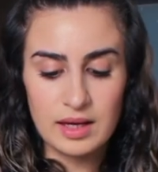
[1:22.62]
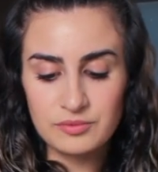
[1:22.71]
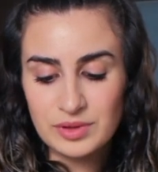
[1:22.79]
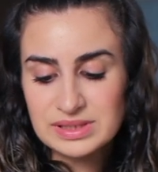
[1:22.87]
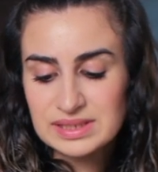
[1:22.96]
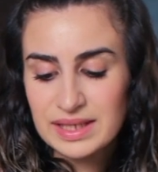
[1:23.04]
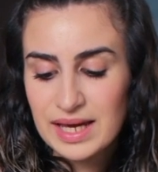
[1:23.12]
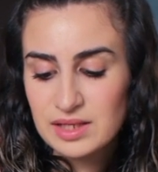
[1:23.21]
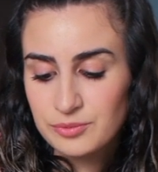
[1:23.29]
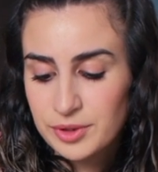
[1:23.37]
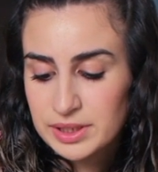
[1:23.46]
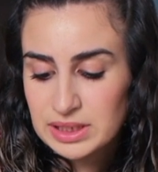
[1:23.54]
And once
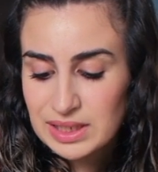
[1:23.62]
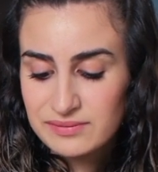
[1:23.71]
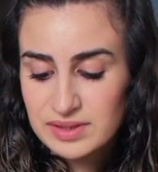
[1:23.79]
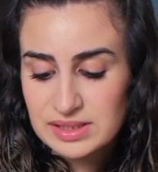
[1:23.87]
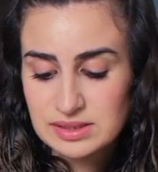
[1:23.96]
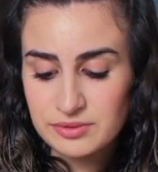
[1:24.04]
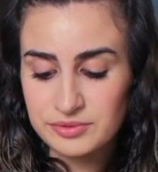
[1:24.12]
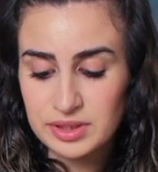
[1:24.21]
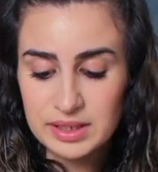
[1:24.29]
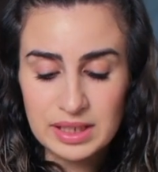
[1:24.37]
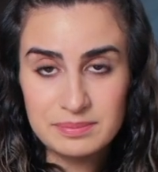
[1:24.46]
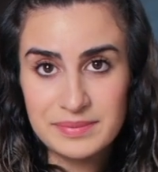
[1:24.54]
again, we're gonna give this a
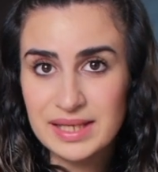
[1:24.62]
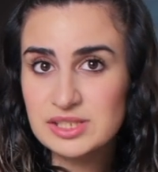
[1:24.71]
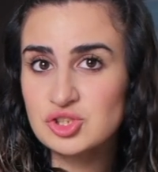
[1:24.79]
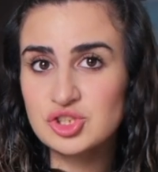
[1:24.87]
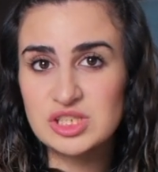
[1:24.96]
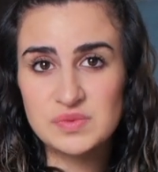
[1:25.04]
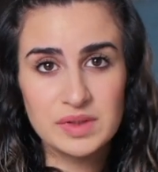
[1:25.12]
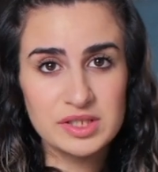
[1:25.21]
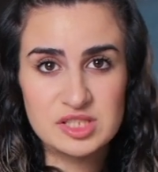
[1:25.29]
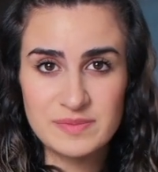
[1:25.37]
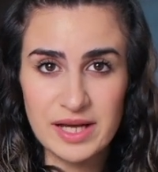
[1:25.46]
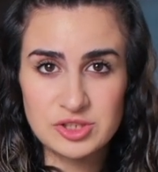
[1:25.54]
really good mix just with
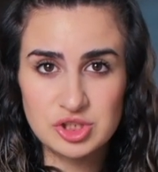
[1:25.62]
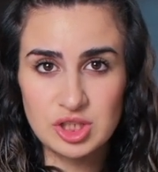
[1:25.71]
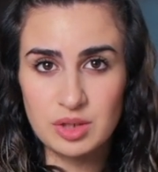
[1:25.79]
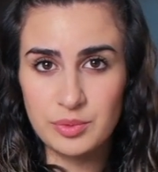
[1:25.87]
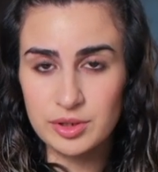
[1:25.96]
our spatula.